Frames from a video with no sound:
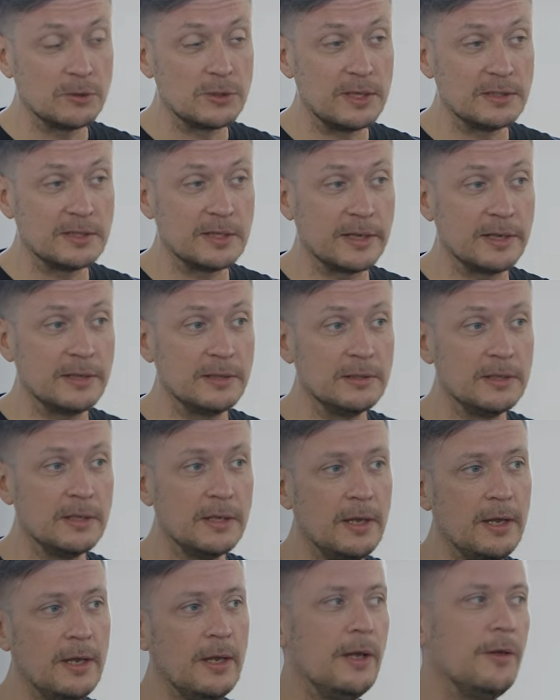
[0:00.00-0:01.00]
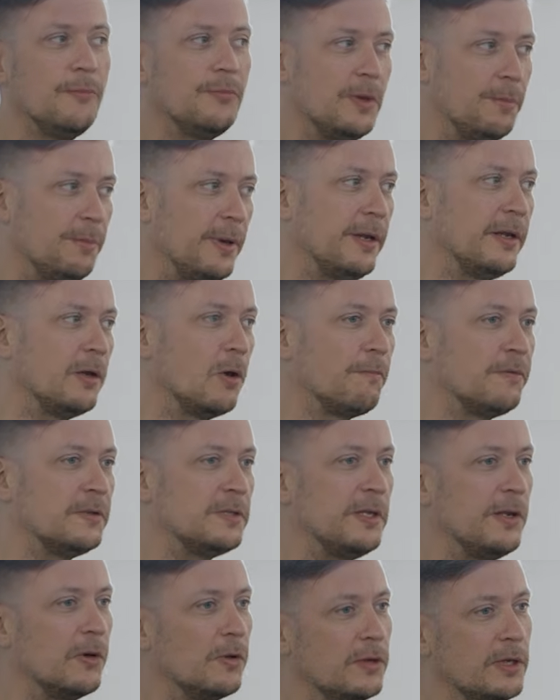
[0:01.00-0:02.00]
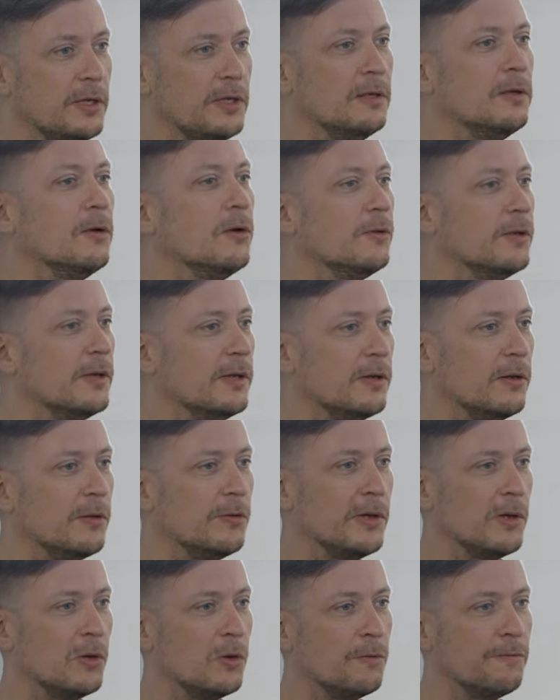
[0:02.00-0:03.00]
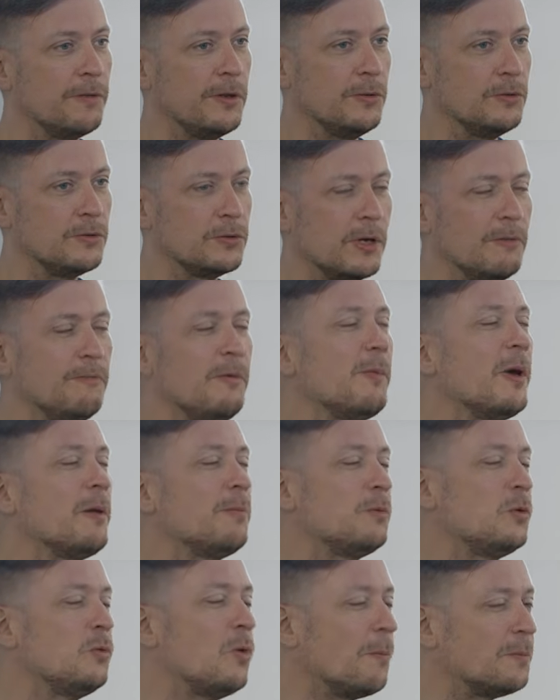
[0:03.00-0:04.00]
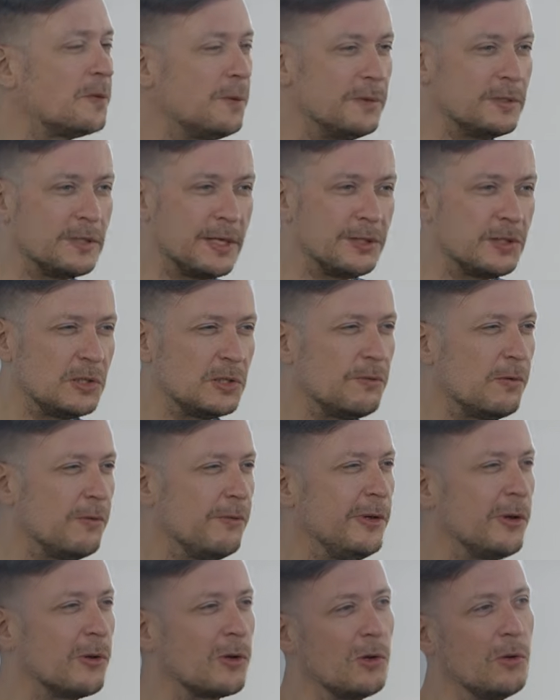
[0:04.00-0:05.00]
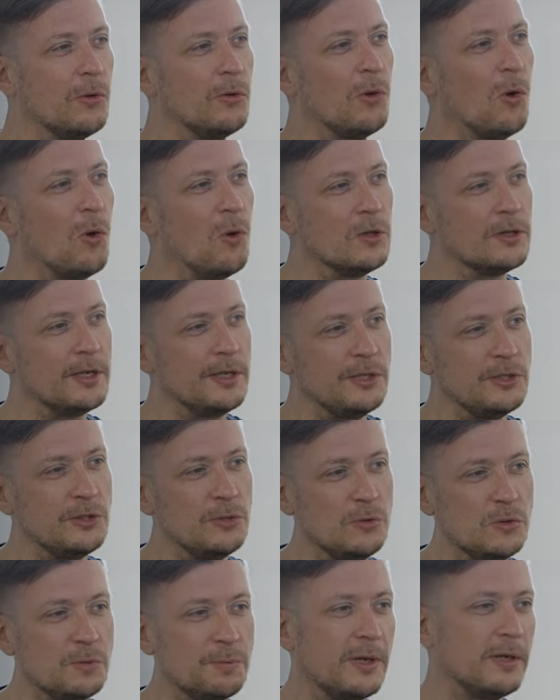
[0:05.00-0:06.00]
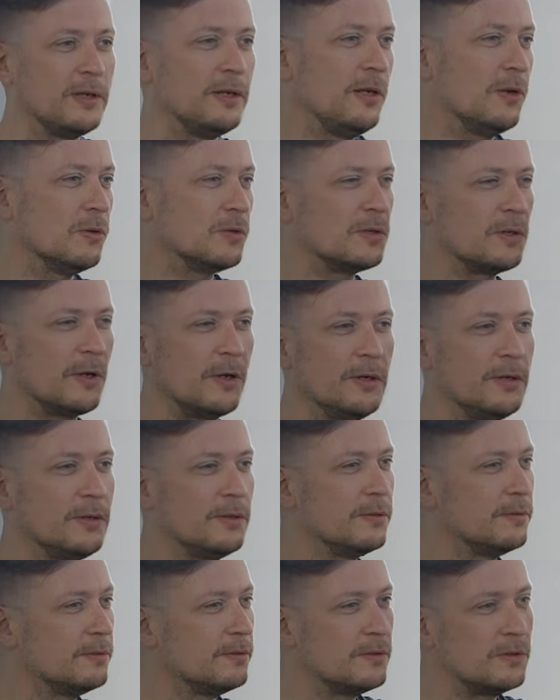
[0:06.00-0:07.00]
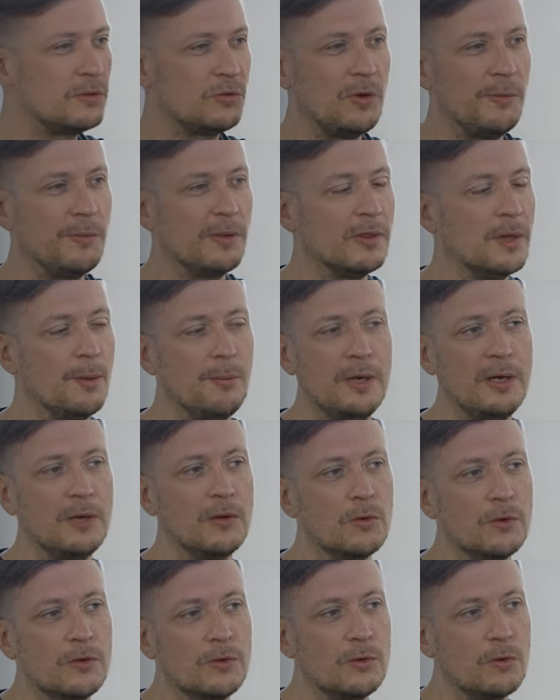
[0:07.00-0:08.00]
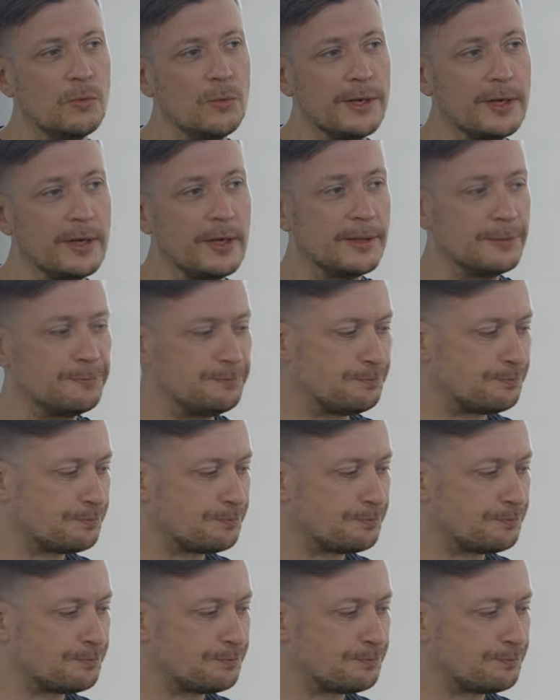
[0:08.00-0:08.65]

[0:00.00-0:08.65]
a second, depending obviously on the load of the user. And we might do optimizations where we not load all the issues, but start streaming them in or whatnot.